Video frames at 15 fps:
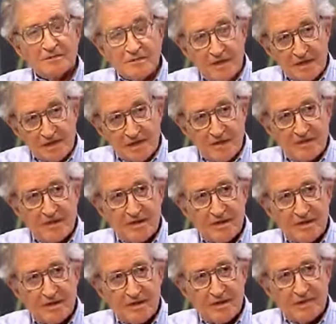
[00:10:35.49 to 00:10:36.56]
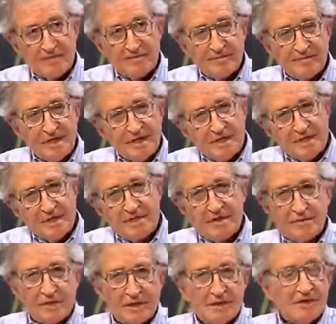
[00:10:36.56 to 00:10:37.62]
resolutions, in
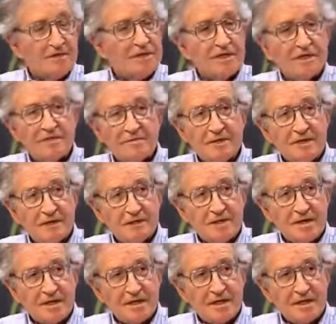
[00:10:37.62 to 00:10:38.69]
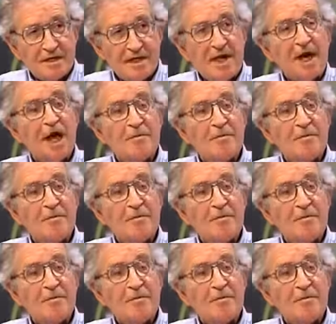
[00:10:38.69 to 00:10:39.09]
the words of his administration,